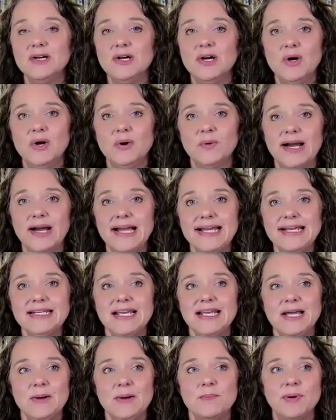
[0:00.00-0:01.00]
right?
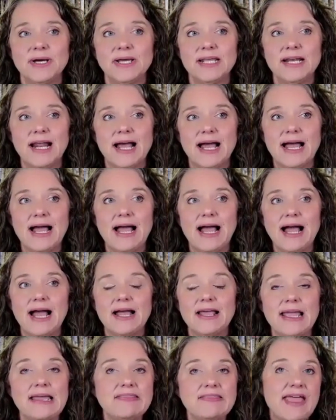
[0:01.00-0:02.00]
But
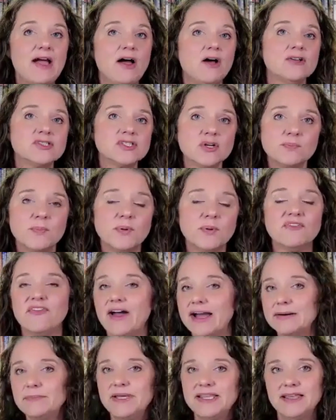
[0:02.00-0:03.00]
they also
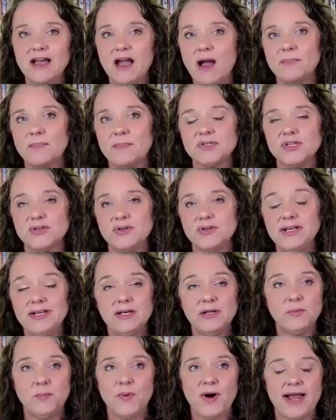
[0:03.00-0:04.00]
provide me the
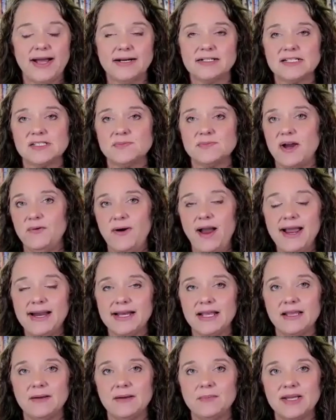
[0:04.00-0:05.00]
opportunity to practice my
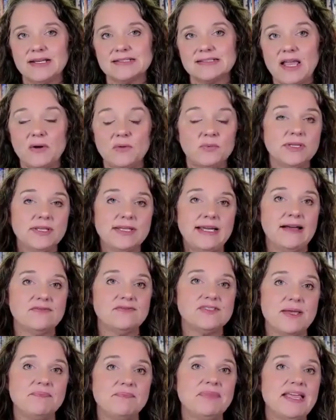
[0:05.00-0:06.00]
writing because I really have
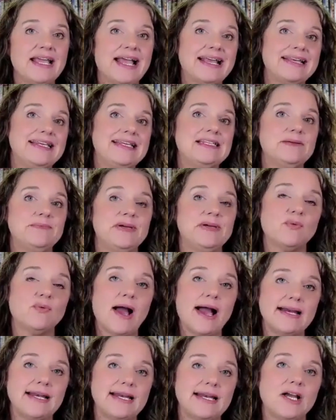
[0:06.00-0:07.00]
something I need to be
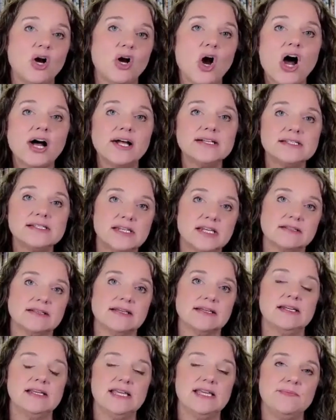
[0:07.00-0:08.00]
writing
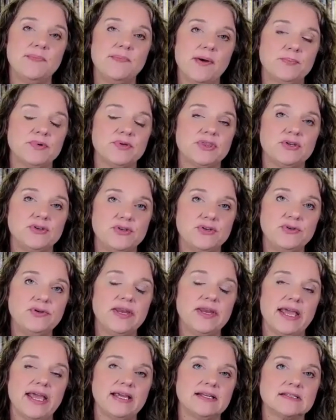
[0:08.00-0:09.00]
constantly to keep up with the due
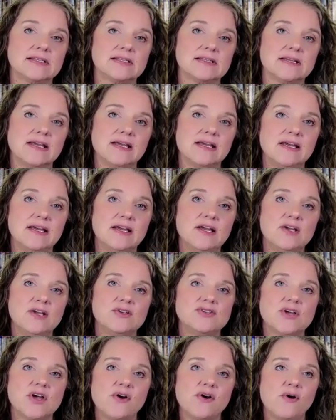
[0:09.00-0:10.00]
dates.
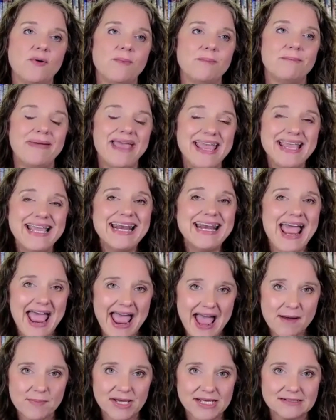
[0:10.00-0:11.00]
So make it a
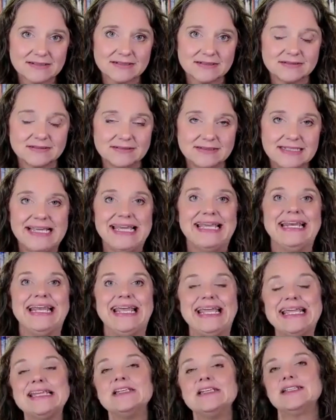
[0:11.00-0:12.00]
habit, get
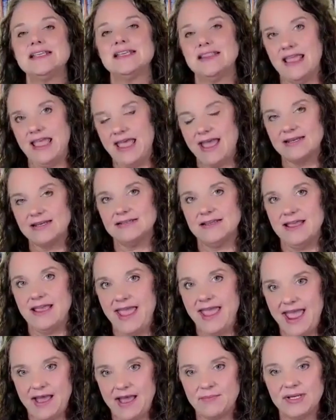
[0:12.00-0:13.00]
into that
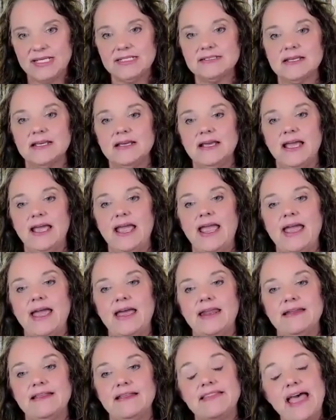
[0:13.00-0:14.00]
habit,
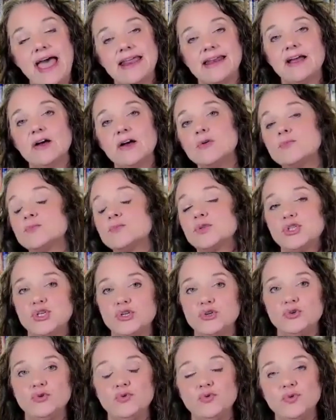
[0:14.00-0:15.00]
and that helps
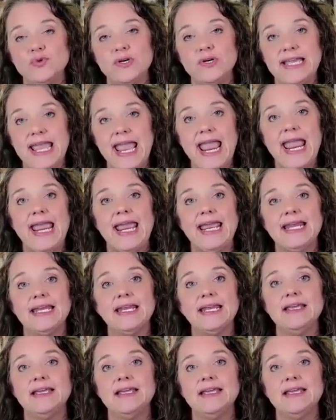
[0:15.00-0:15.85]
you gain